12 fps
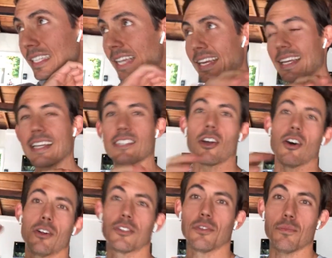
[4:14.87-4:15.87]
Getting us
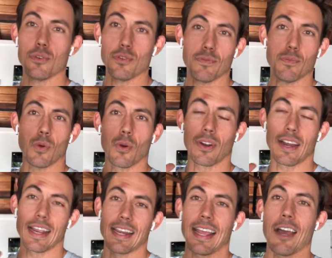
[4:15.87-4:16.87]
all to move more
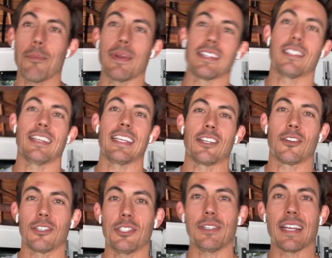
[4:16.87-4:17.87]
and helping to
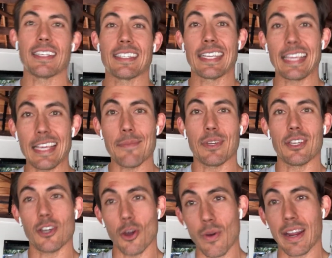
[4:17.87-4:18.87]
encourage you guys to keep
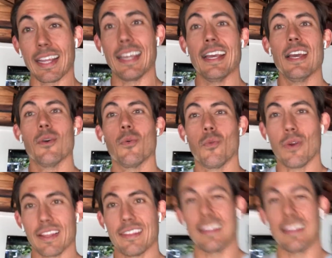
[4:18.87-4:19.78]
going with